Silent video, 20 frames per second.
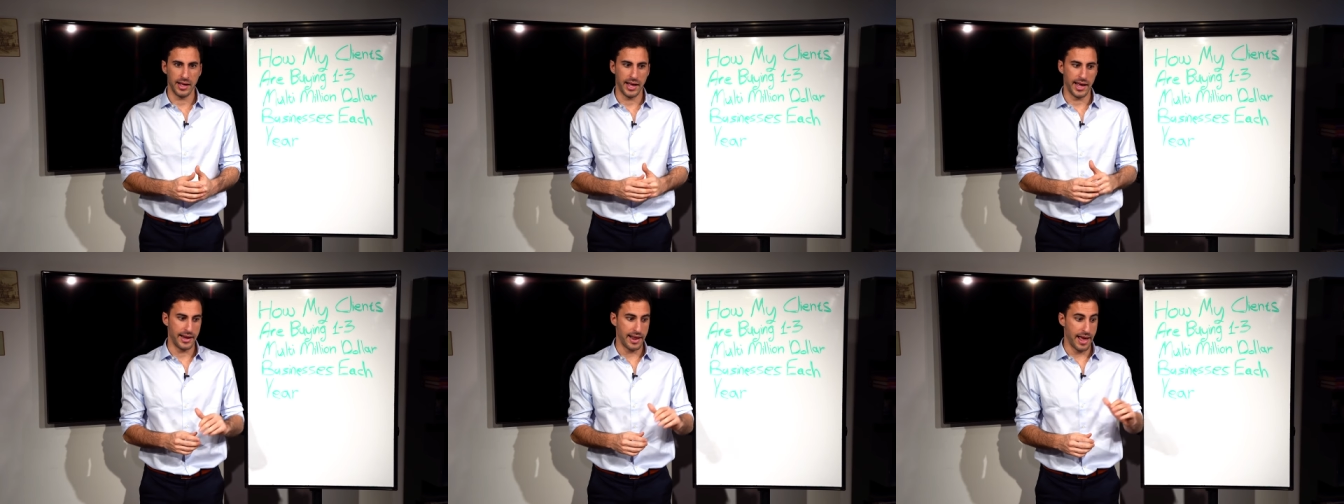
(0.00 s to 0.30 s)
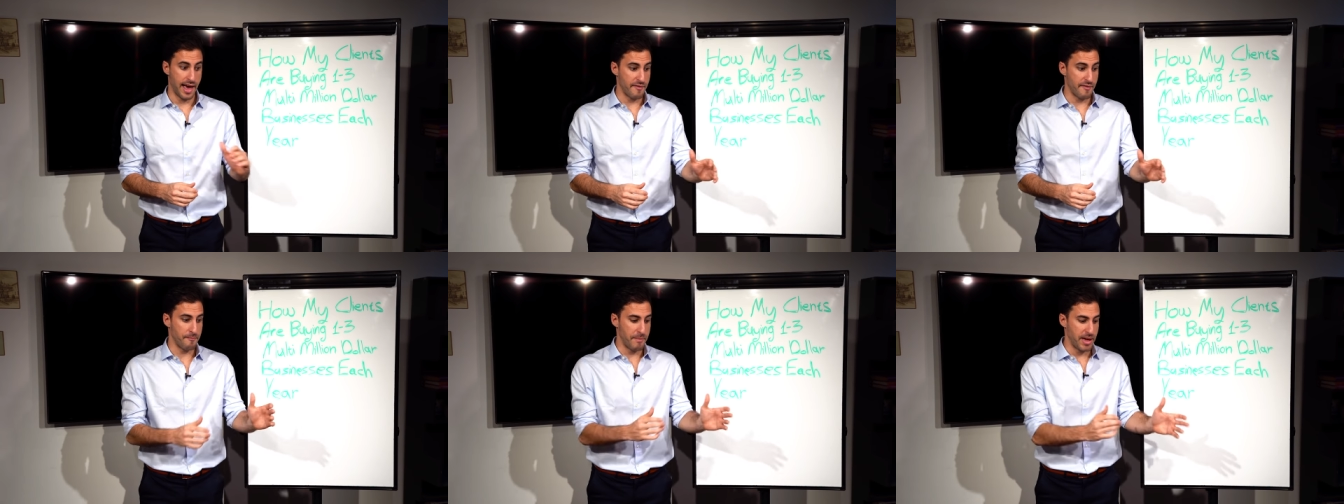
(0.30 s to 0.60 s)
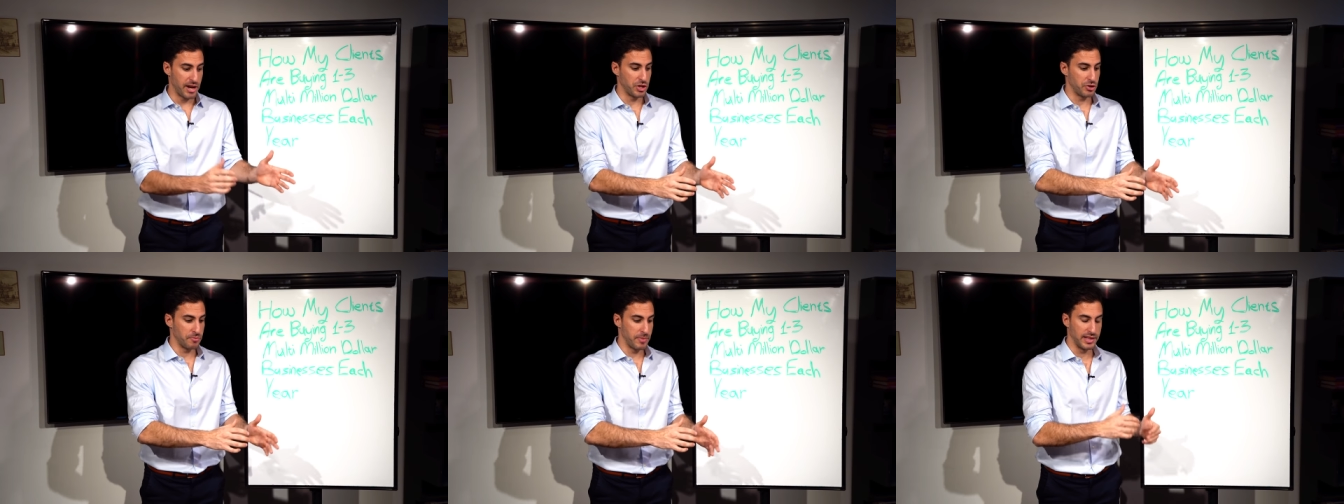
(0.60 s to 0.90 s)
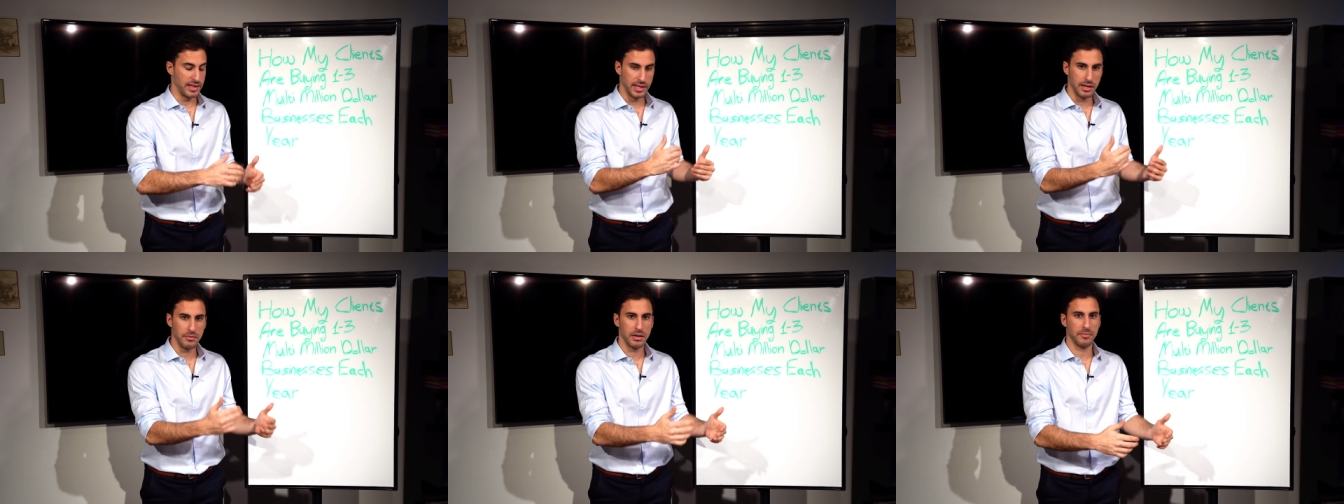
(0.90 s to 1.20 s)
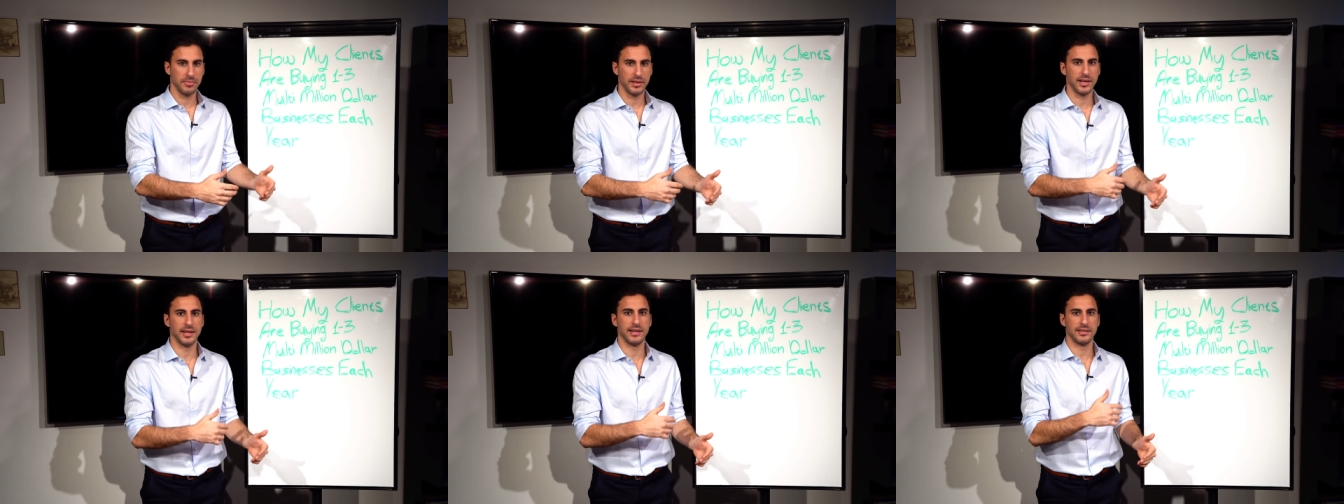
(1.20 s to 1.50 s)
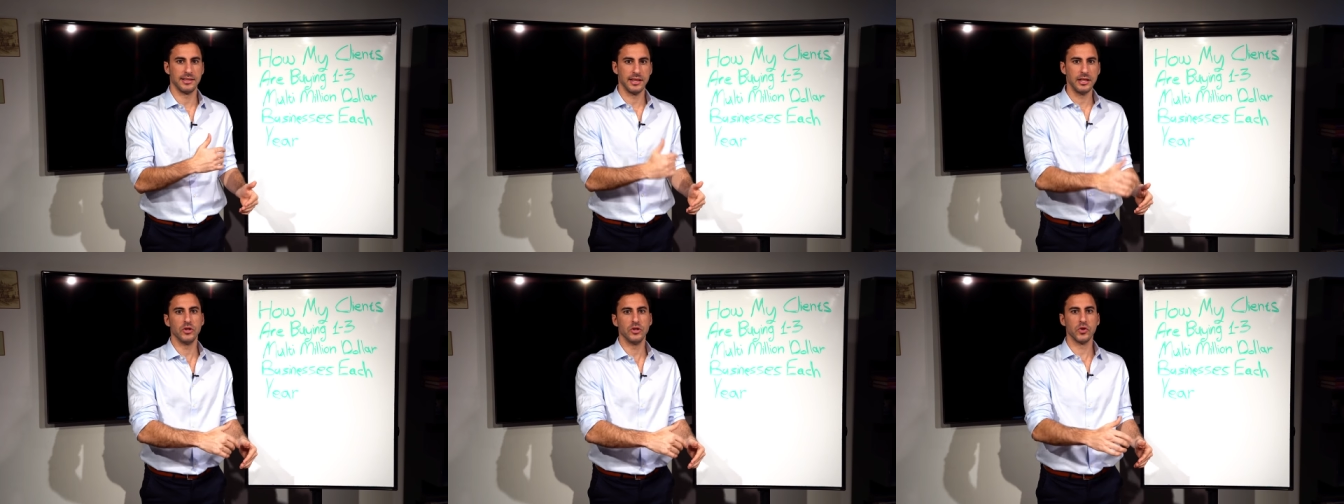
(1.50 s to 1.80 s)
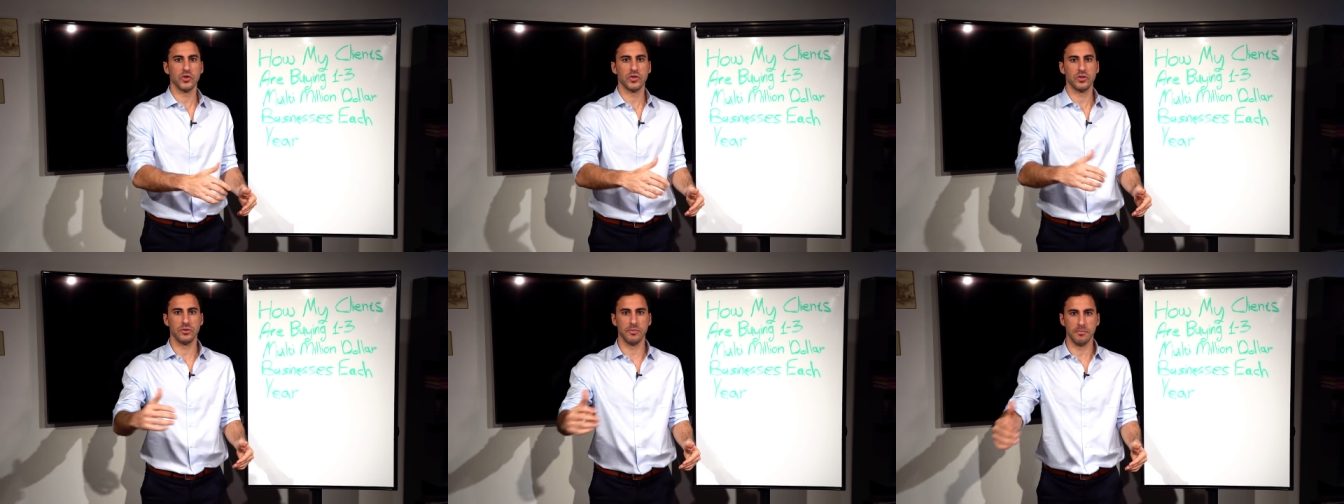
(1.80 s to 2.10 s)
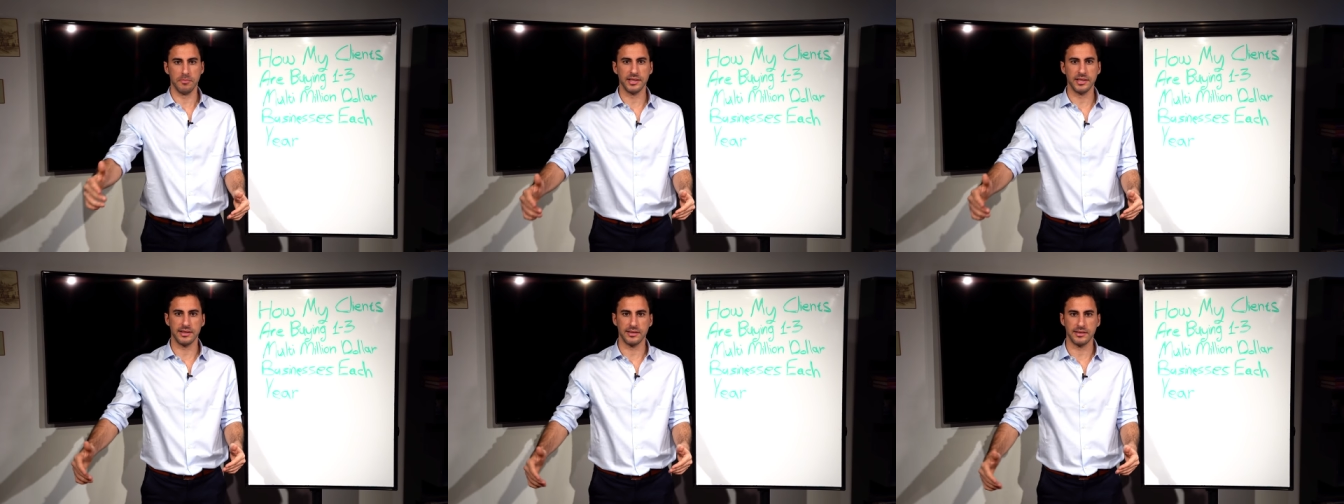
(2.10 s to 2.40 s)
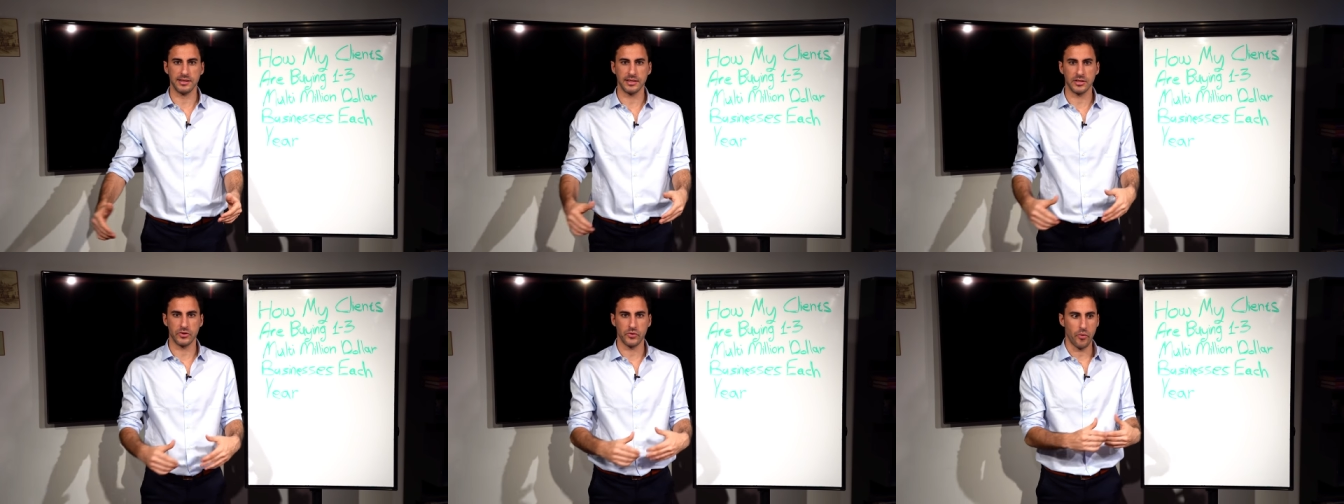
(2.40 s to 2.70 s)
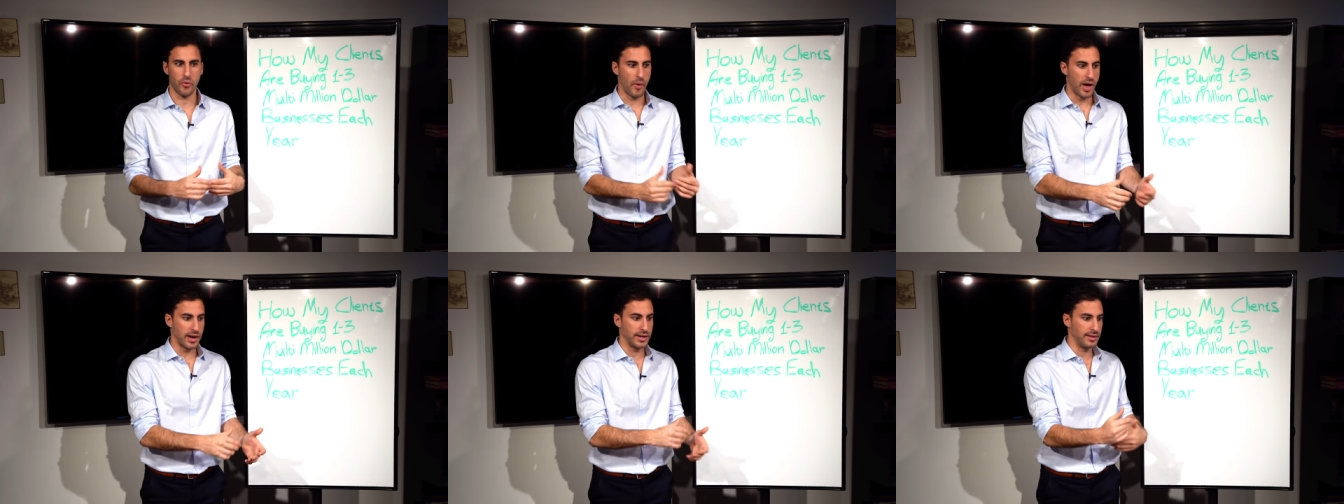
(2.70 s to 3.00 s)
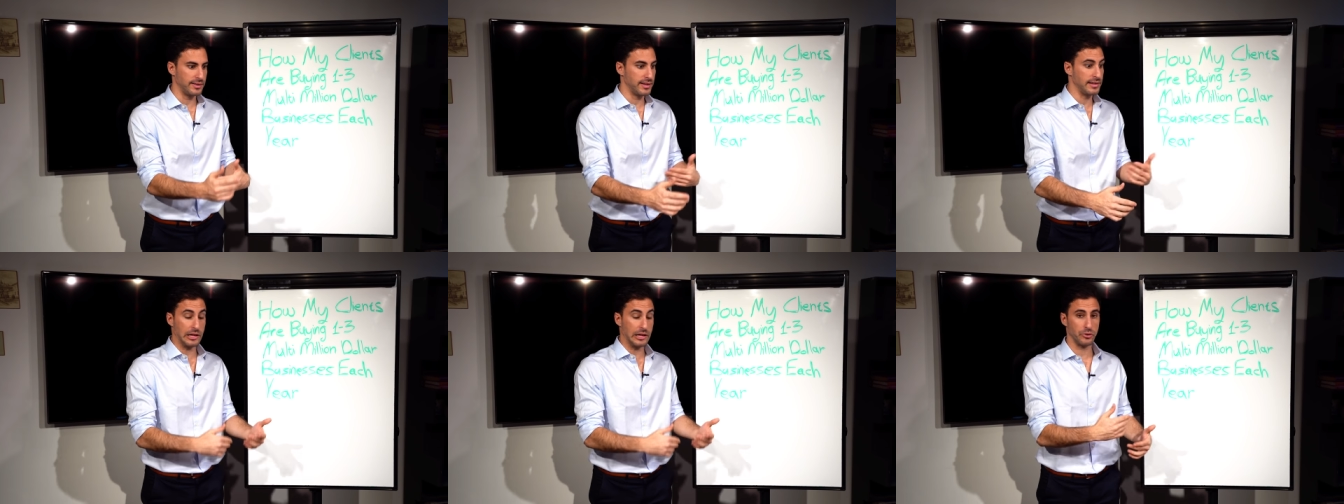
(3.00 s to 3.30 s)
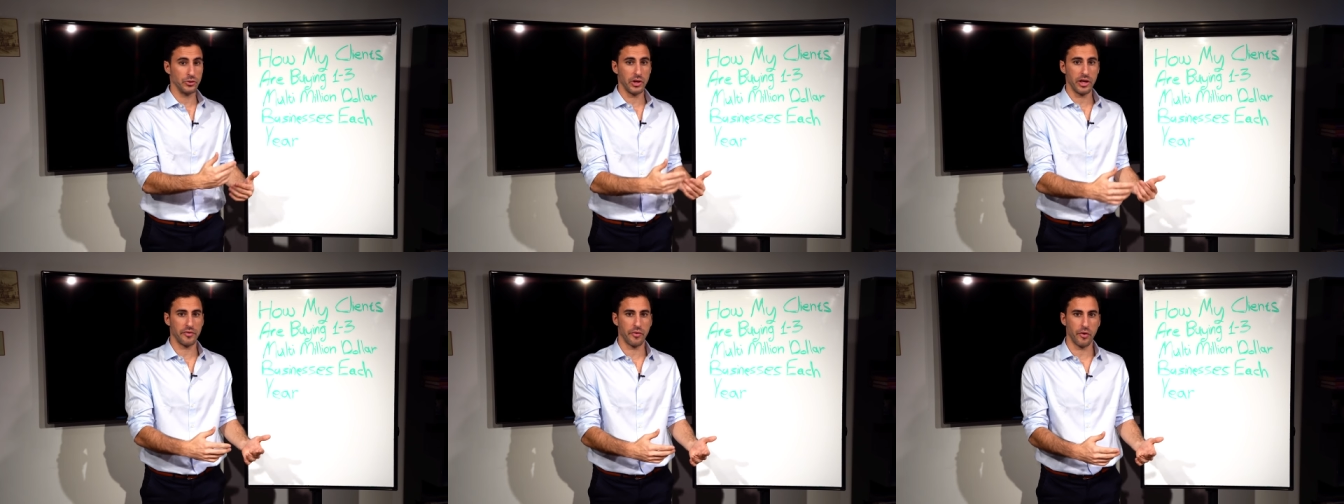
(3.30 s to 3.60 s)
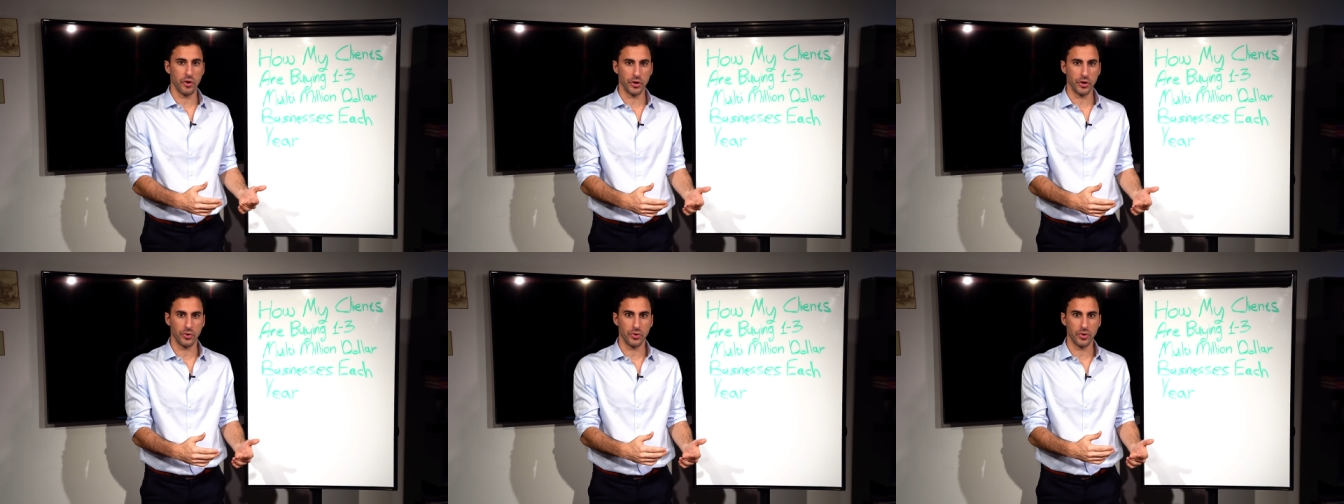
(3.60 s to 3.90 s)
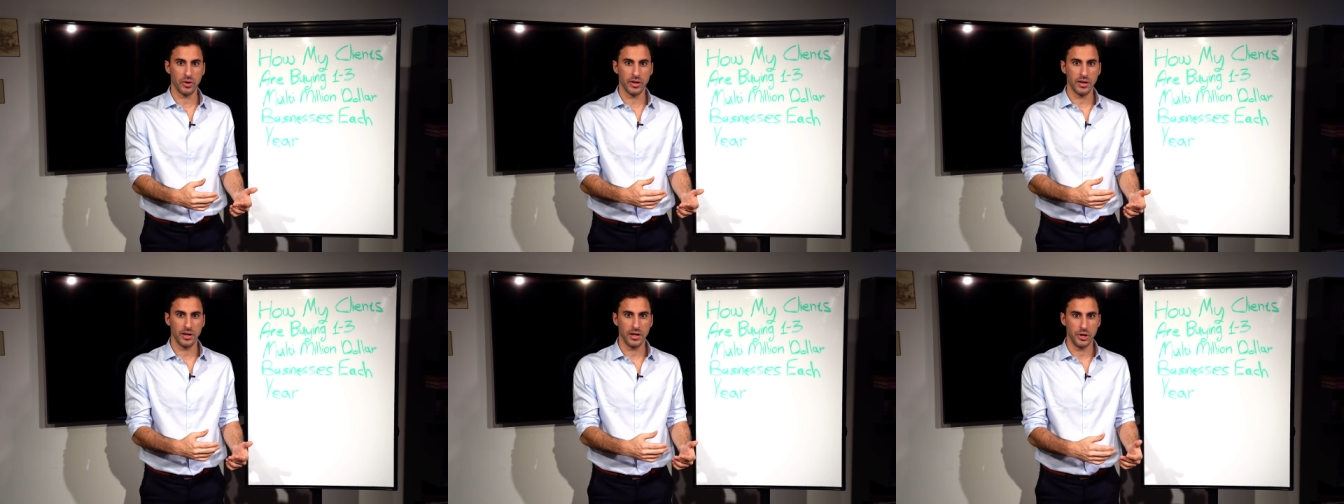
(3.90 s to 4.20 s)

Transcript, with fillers: and have management team in place in those businesses running the day to day for you.